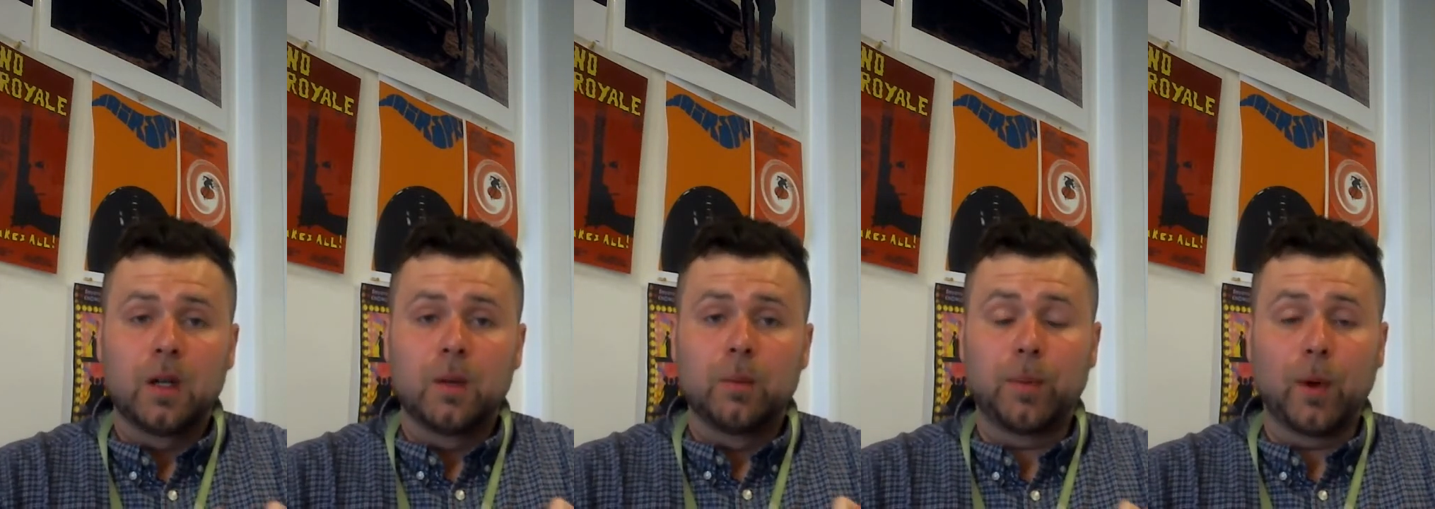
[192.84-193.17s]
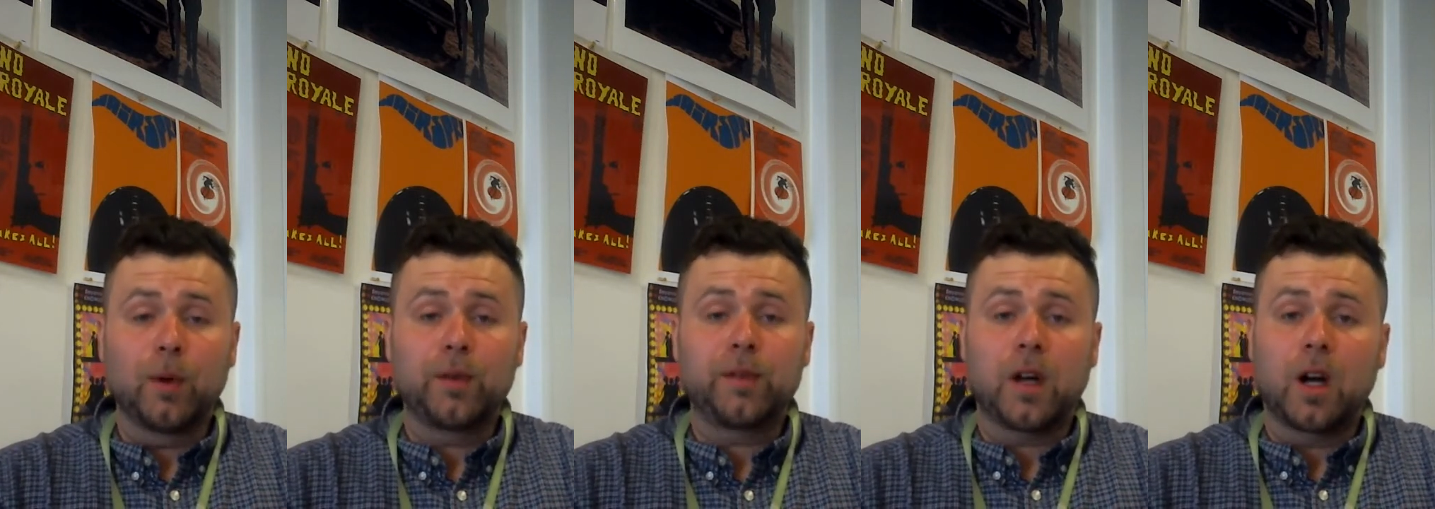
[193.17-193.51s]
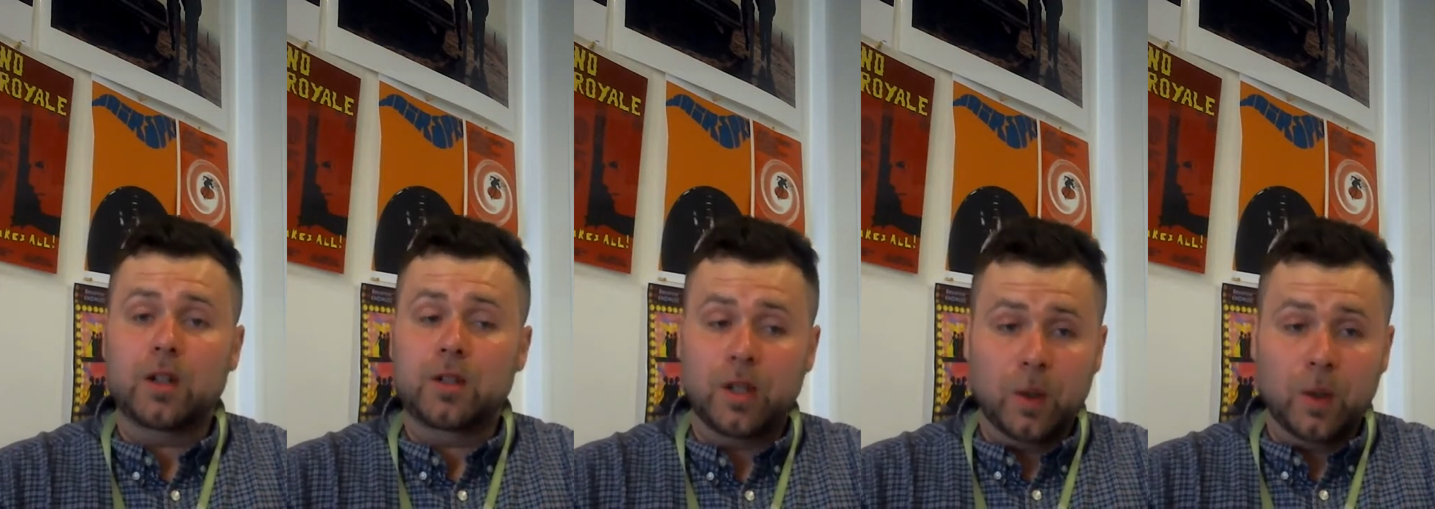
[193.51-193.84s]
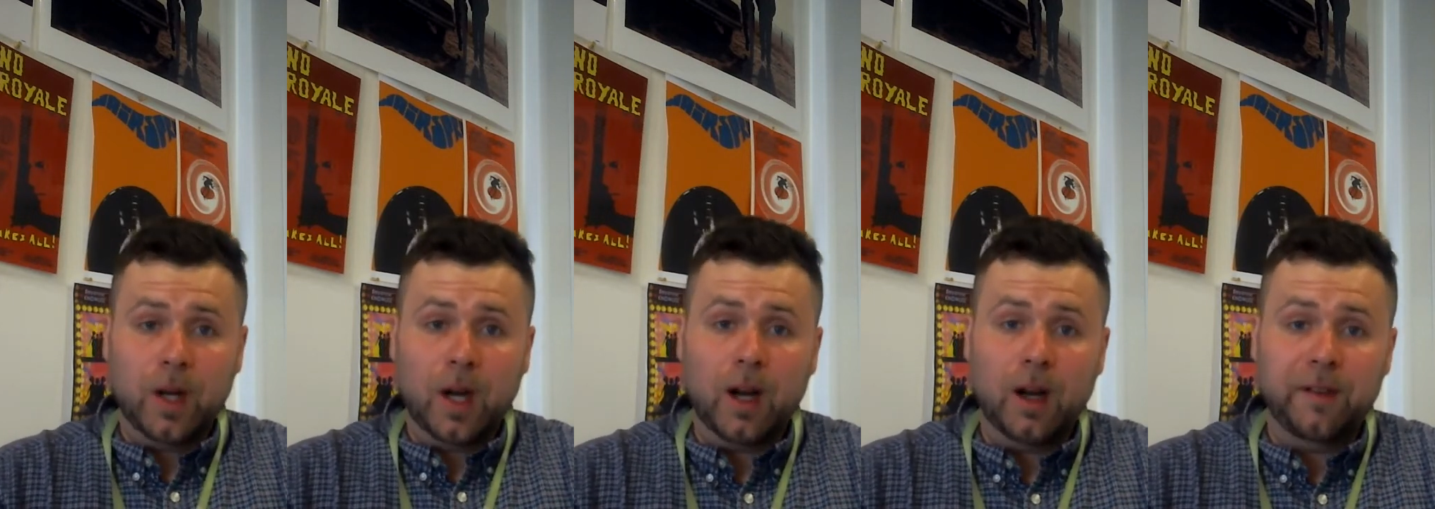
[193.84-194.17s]
Both are
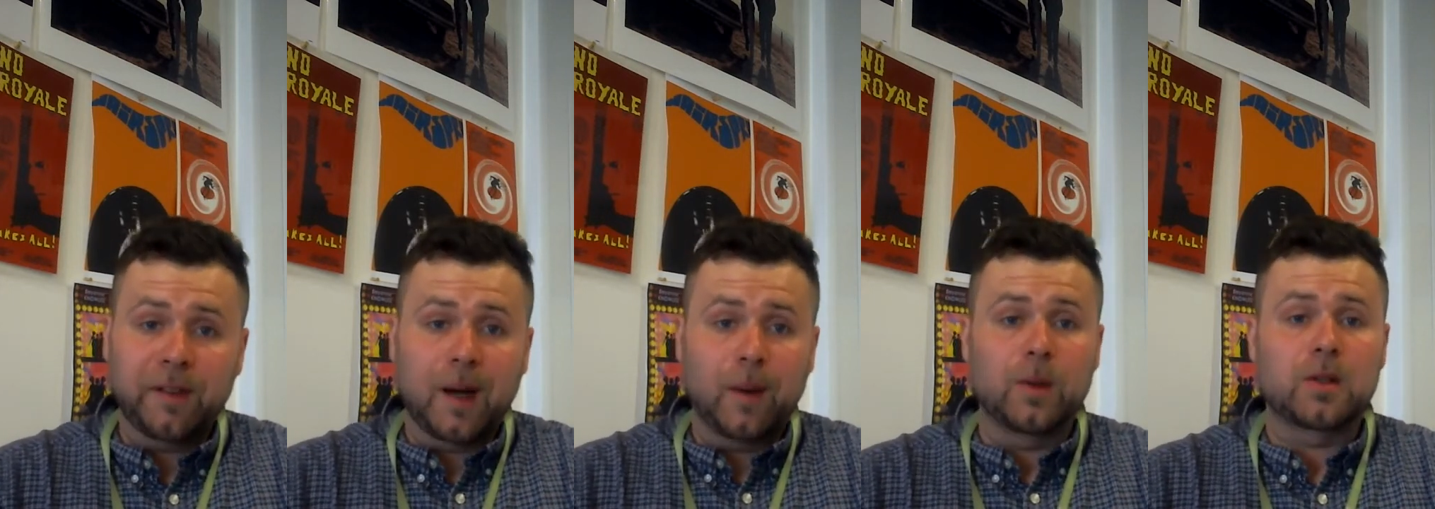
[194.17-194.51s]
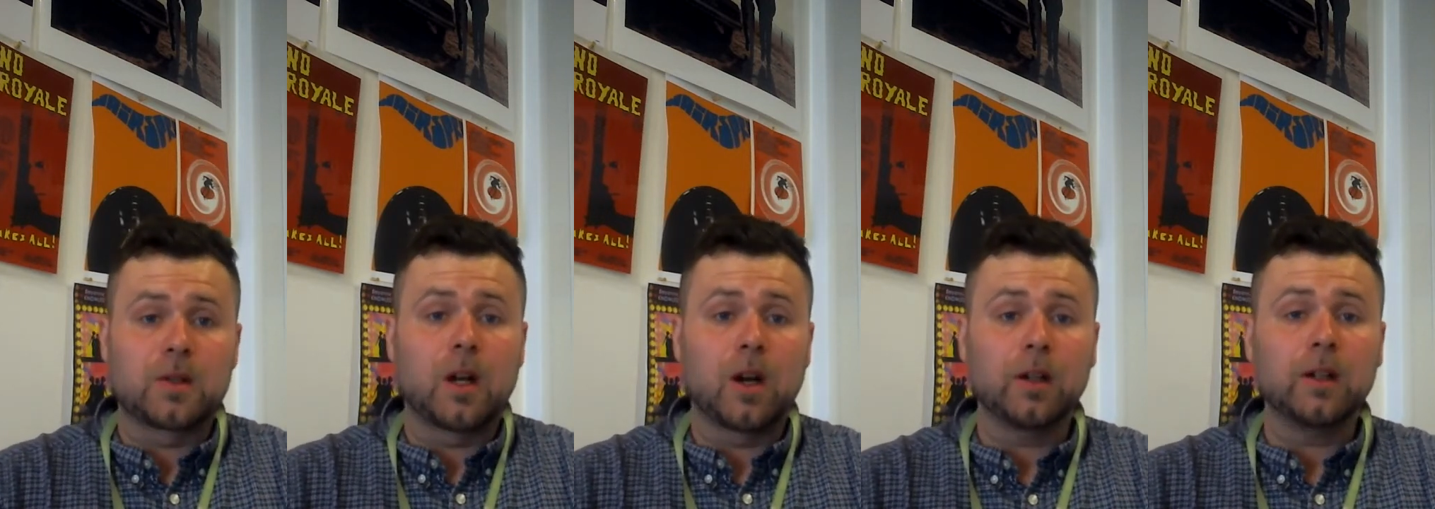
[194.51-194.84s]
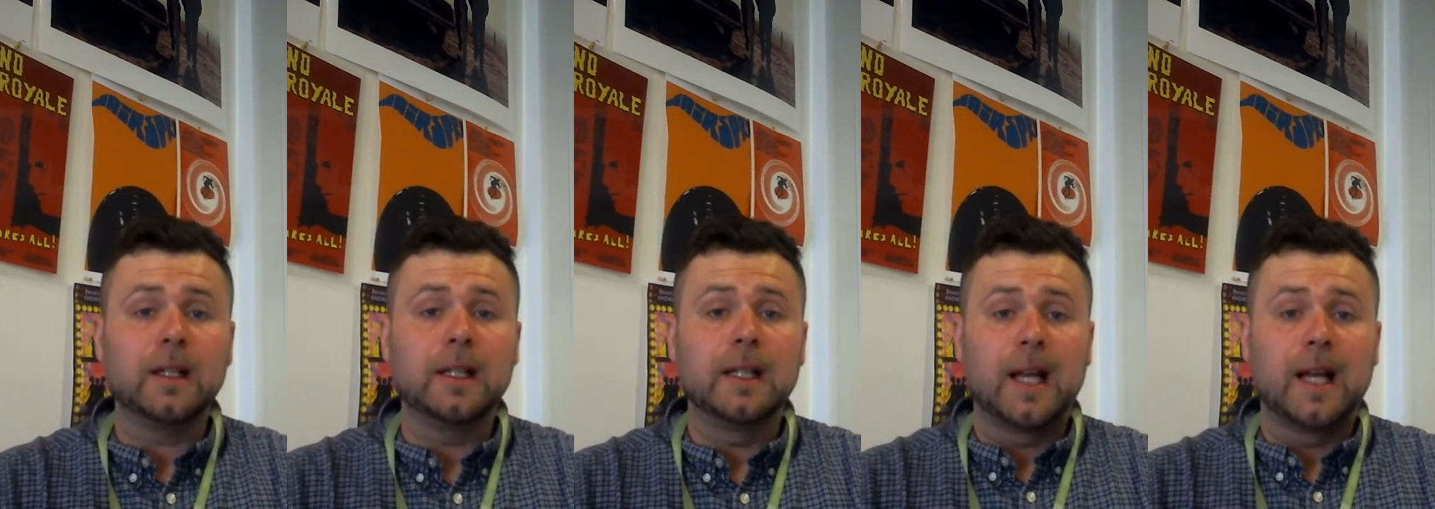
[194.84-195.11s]
2.5 hours long,